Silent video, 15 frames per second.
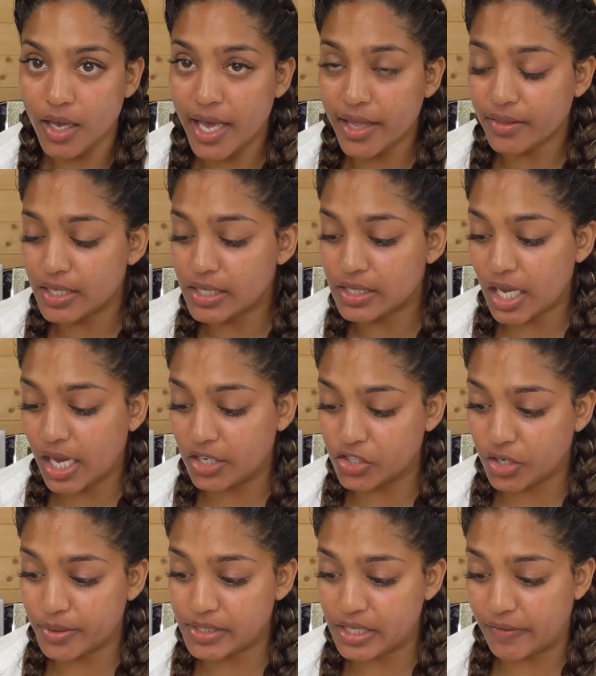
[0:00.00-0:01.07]
At this
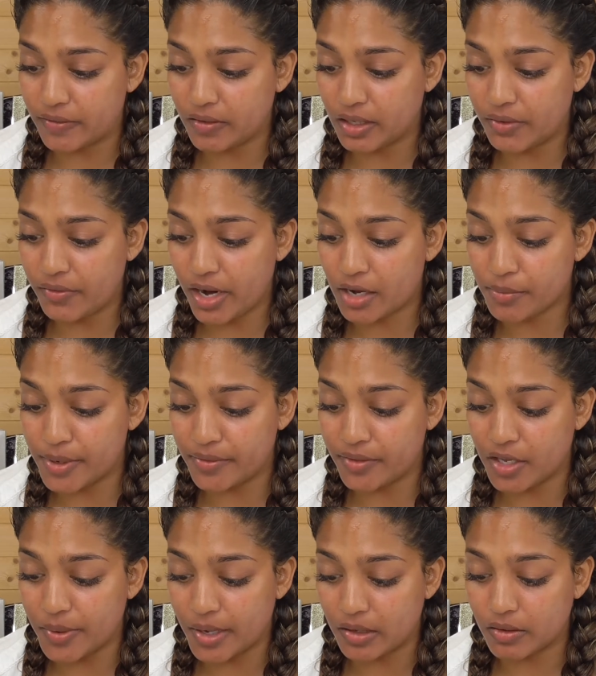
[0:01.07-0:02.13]
stage, I definitely
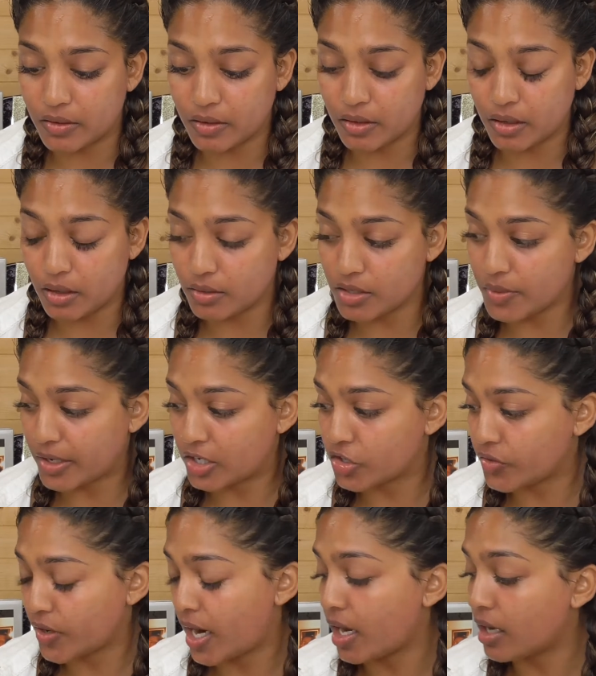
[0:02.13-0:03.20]
recommend that you
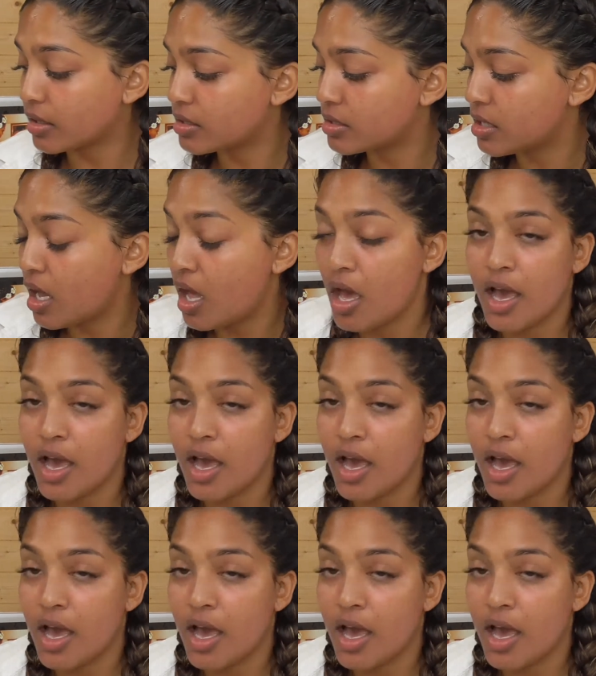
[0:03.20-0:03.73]
extract,